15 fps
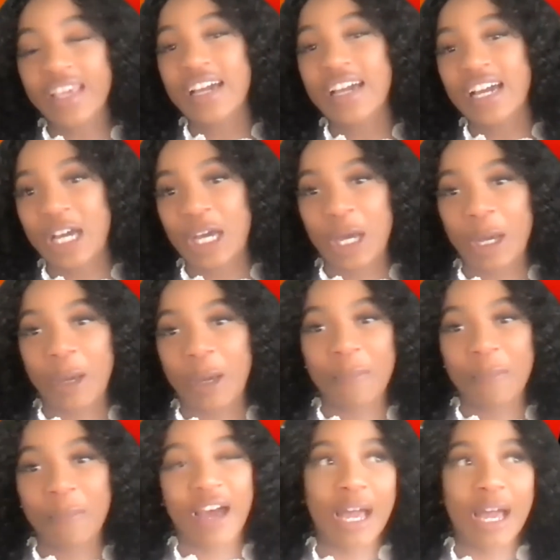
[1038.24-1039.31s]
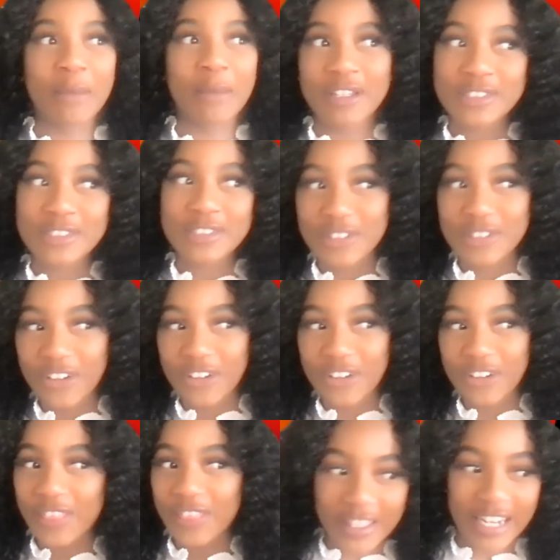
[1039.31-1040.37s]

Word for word: I'm going to just go ahead and throw that